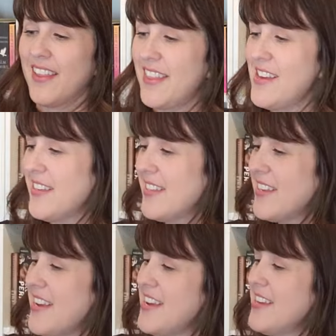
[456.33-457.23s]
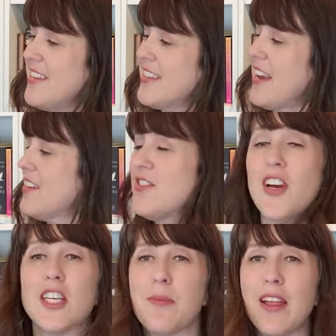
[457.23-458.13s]
This is,
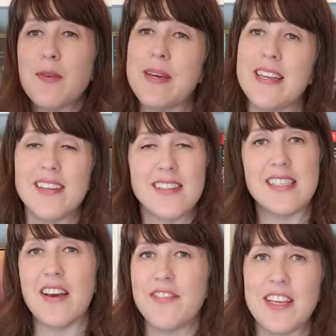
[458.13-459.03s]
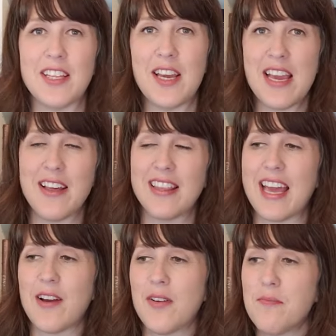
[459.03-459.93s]
Josh Malerman is definitely
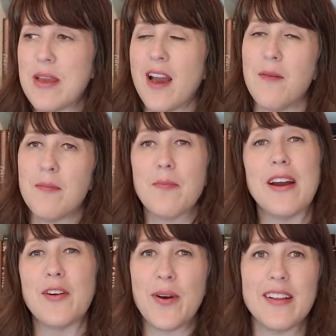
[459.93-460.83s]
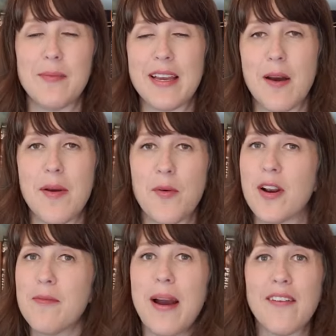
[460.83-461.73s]
like become, very quickly becoming
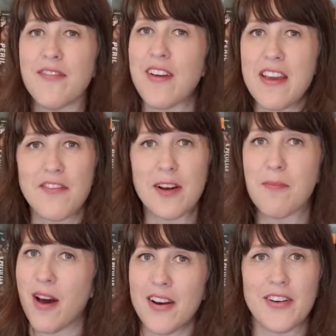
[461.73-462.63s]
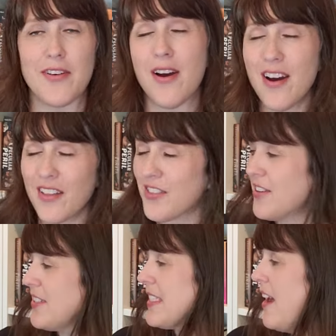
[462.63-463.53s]
one of my favorite modern
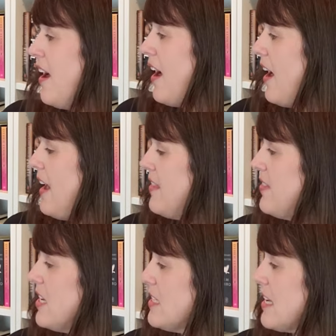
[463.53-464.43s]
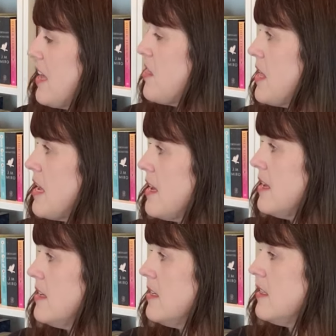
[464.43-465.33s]
authors. Uh, and this I think
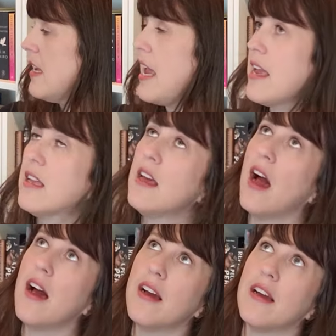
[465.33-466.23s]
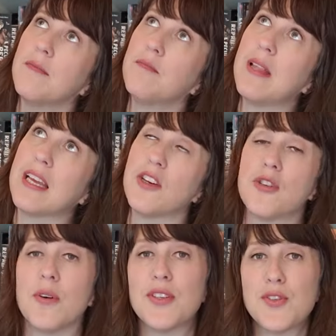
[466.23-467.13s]
is a, uh, like a
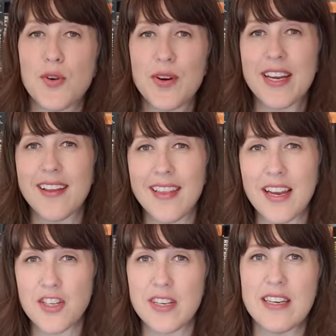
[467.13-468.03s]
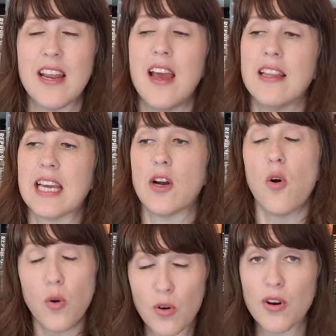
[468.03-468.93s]
short story collection, like a
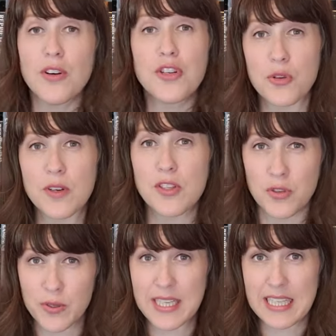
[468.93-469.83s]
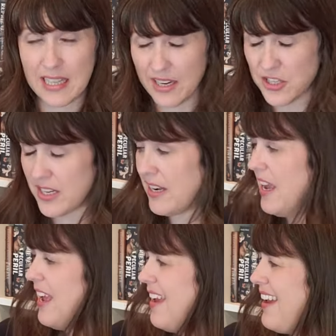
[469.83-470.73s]
horror short story collection.
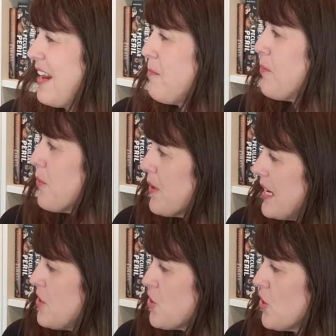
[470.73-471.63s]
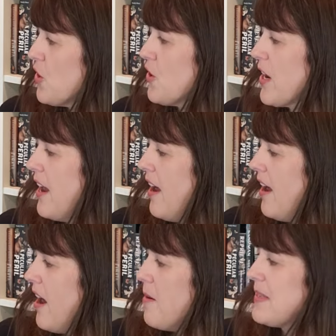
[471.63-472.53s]
And I'm pretty sure
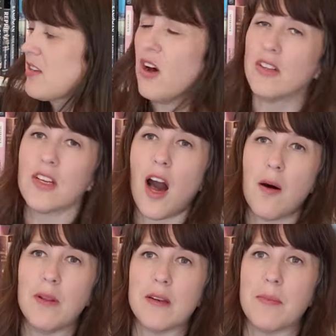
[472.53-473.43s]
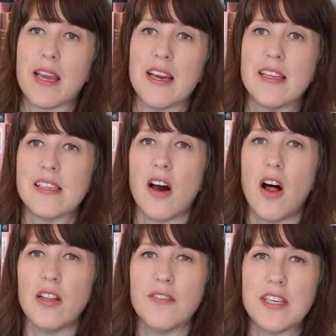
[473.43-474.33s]
um, it's called Goblin because
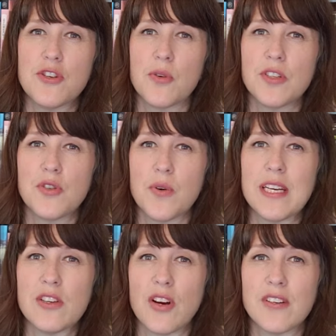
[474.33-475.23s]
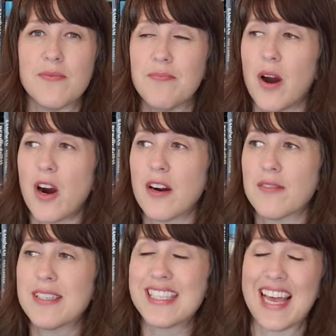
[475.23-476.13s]
all of these short stories are
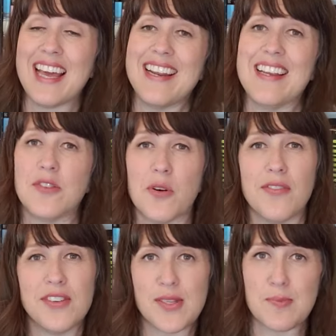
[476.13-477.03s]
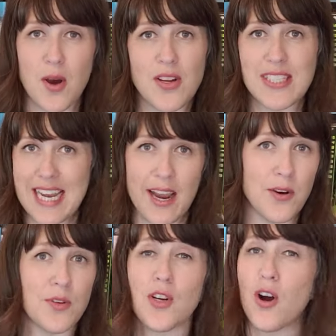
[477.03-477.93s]
are set in sort of a small
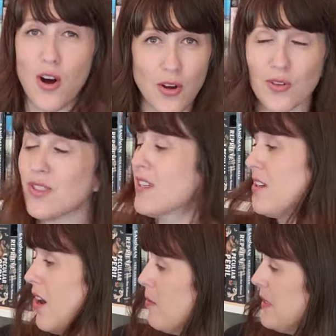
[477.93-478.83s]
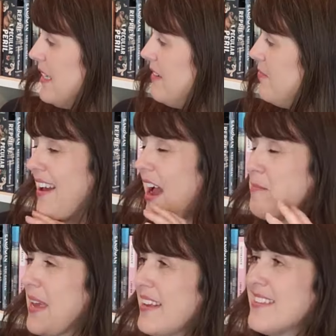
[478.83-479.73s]
town called Goblin.
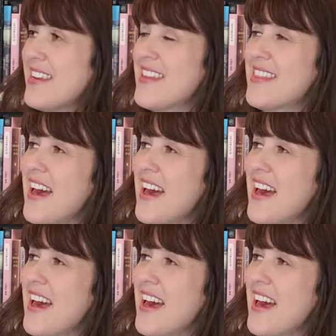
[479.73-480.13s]
I'm guessing